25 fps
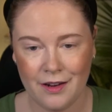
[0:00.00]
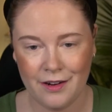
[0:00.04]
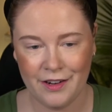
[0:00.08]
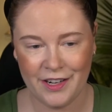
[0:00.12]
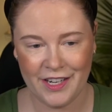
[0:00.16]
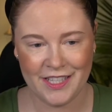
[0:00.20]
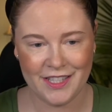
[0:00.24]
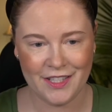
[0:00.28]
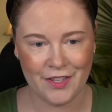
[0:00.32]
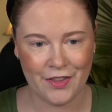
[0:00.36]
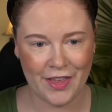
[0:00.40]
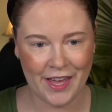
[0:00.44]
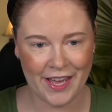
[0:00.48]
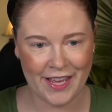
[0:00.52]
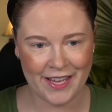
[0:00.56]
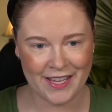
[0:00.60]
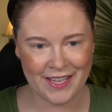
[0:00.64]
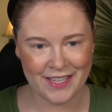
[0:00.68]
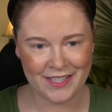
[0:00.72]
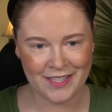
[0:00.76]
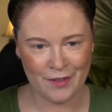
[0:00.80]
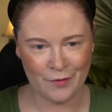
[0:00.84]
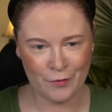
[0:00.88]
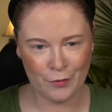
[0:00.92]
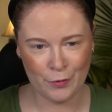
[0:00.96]
All right, so that
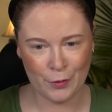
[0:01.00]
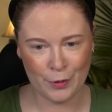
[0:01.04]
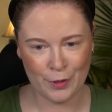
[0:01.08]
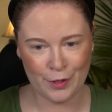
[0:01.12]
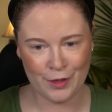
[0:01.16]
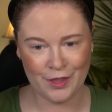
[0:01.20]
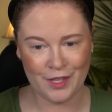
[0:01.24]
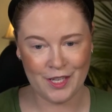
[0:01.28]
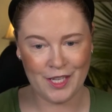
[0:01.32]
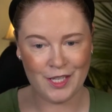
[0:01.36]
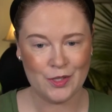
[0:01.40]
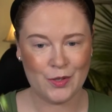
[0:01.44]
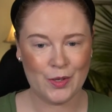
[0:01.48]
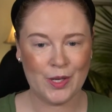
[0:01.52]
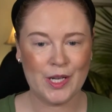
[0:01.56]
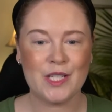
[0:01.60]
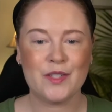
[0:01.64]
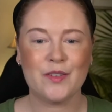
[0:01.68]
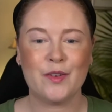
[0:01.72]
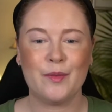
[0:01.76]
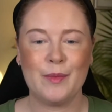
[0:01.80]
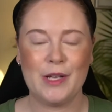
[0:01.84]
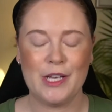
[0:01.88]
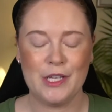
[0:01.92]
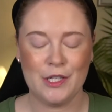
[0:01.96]
is it for the
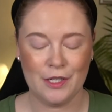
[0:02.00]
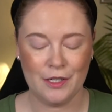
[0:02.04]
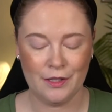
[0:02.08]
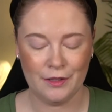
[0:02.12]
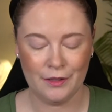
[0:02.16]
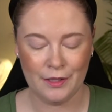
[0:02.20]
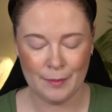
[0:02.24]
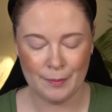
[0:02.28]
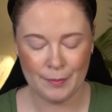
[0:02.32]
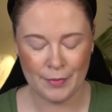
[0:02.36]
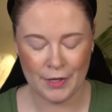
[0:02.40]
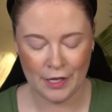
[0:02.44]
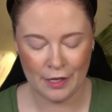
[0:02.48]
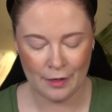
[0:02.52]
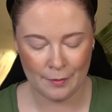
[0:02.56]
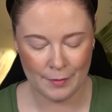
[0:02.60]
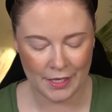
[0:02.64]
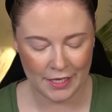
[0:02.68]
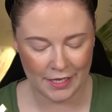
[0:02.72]
Transformation Lip Balm.